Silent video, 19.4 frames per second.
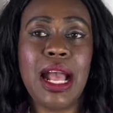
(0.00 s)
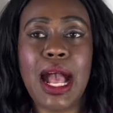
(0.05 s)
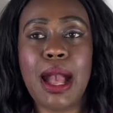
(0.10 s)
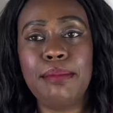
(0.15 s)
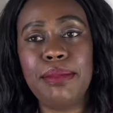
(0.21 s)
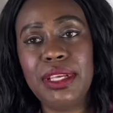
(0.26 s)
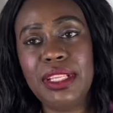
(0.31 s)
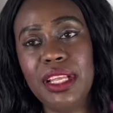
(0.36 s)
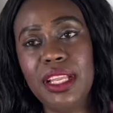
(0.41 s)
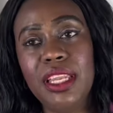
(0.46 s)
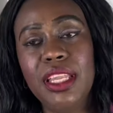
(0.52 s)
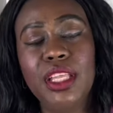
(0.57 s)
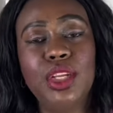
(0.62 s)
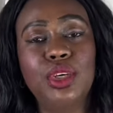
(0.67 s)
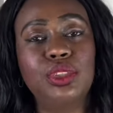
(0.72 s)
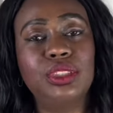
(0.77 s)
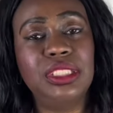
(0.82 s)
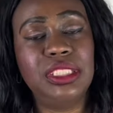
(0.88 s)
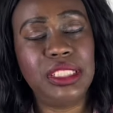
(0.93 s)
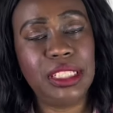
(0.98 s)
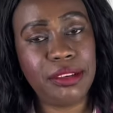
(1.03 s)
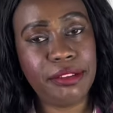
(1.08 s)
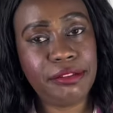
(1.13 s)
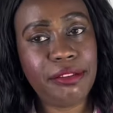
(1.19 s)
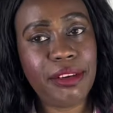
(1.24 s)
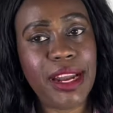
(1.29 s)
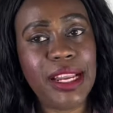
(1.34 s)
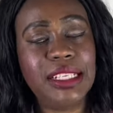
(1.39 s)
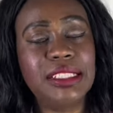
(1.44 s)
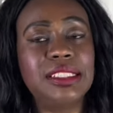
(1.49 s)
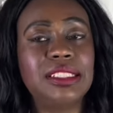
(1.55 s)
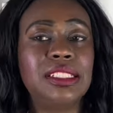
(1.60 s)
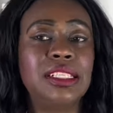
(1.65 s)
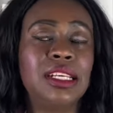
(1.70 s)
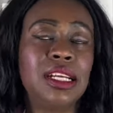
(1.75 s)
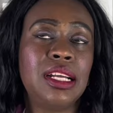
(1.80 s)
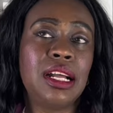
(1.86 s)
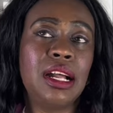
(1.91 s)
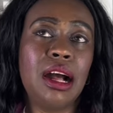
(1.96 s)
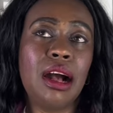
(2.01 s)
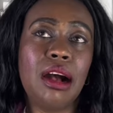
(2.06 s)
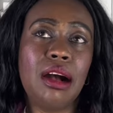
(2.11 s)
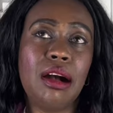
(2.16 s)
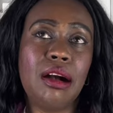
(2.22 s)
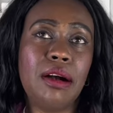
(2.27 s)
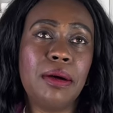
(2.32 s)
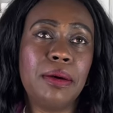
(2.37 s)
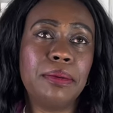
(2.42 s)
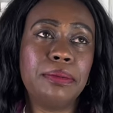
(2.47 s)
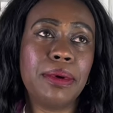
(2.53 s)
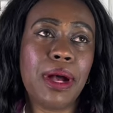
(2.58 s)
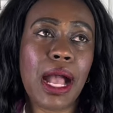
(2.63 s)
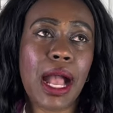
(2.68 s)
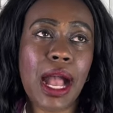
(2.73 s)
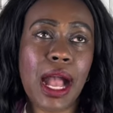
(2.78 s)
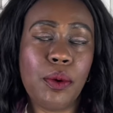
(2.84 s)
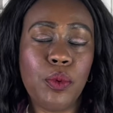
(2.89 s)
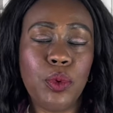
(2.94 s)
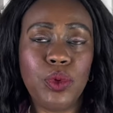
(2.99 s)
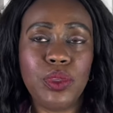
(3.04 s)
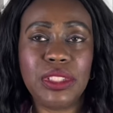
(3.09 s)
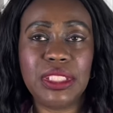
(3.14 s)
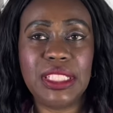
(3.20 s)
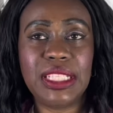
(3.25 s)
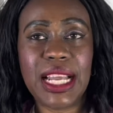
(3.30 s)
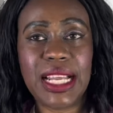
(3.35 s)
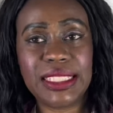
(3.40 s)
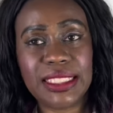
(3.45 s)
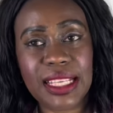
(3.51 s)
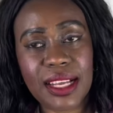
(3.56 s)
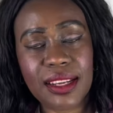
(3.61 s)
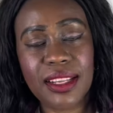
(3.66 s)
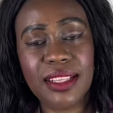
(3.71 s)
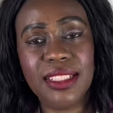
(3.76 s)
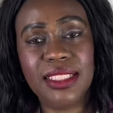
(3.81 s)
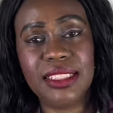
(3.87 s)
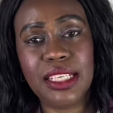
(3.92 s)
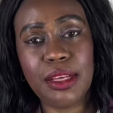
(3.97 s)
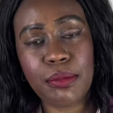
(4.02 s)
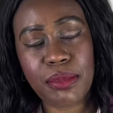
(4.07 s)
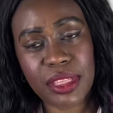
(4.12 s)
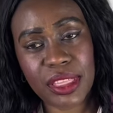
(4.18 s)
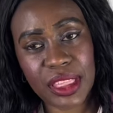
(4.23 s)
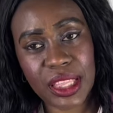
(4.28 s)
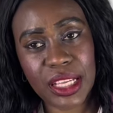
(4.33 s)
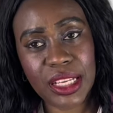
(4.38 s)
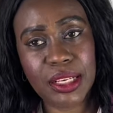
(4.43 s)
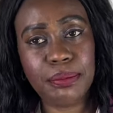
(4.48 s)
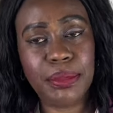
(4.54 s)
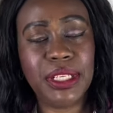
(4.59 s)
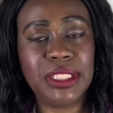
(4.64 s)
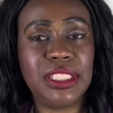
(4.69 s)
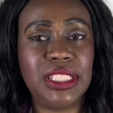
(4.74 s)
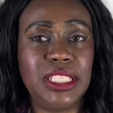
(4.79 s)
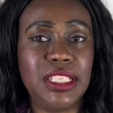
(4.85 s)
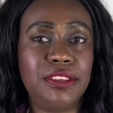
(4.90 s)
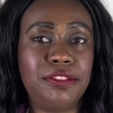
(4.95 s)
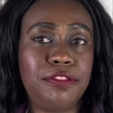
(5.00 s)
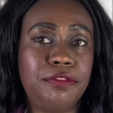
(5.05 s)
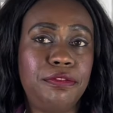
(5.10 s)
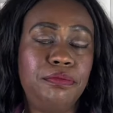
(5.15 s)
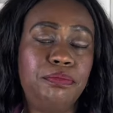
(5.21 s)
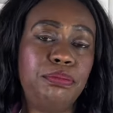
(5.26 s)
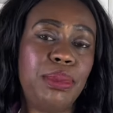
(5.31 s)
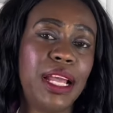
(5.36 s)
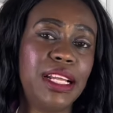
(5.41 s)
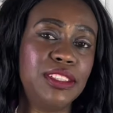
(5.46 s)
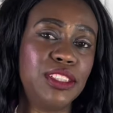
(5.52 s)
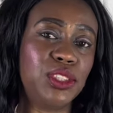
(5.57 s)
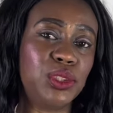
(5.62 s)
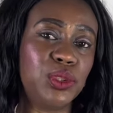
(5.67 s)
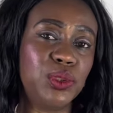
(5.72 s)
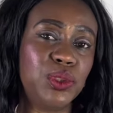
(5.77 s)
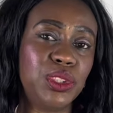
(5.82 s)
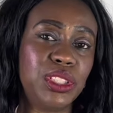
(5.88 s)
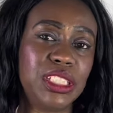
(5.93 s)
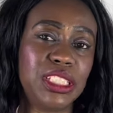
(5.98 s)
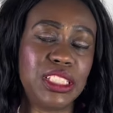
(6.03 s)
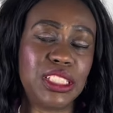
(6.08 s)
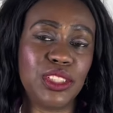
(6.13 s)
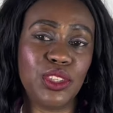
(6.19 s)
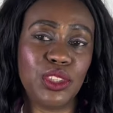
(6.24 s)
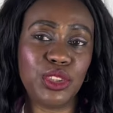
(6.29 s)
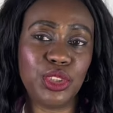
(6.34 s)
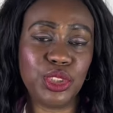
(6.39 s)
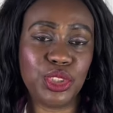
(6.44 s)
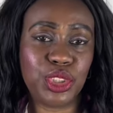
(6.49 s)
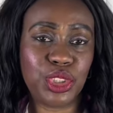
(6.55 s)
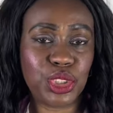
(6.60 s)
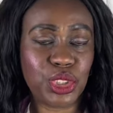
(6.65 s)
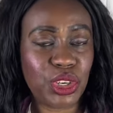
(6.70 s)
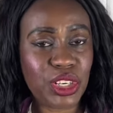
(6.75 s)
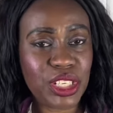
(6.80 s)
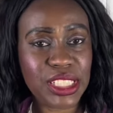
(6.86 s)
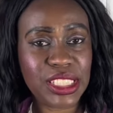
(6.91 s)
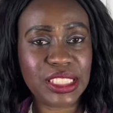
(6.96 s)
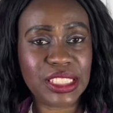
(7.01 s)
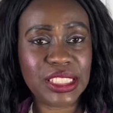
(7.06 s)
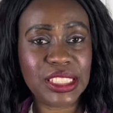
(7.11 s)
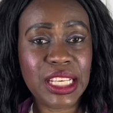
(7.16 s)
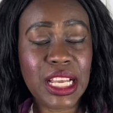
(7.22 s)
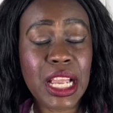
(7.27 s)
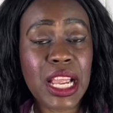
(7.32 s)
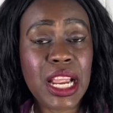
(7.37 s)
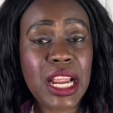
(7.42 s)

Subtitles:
I mean, a little different. I wouldn't say they're exactly the same thing, but if pantsuit is not your choice,